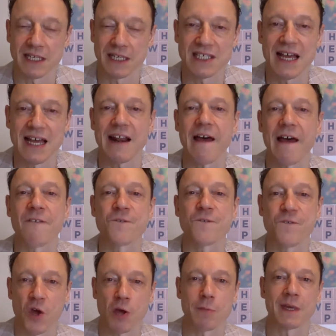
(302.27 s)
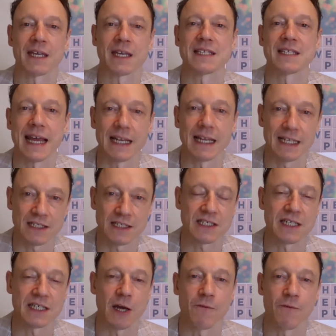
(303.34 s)
Start affirming, telling
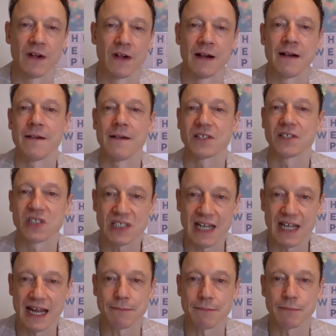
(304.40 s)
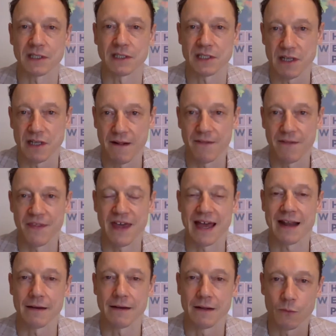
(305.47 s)
yourself statements
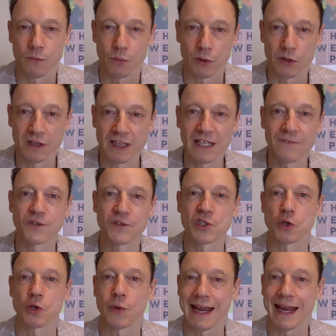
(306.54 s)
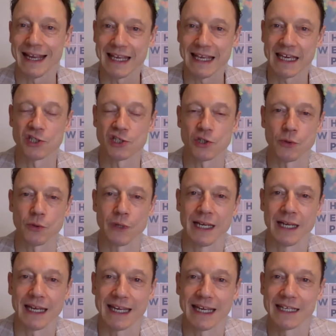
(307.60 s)
that will lift you and get you
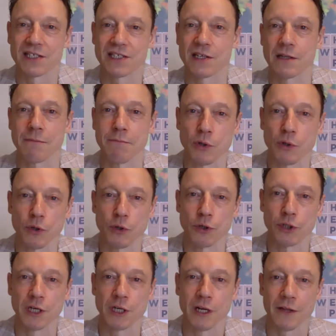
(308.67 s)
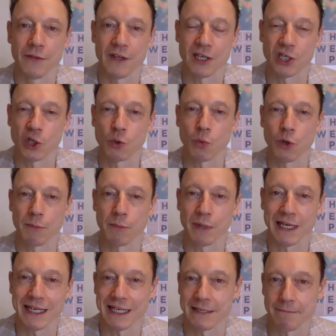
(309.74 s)
into the mood that you want to
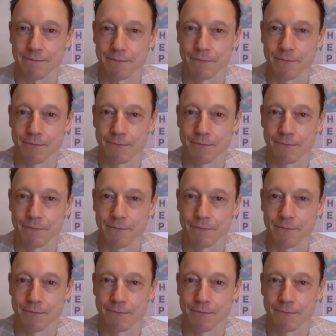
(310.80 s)
be in.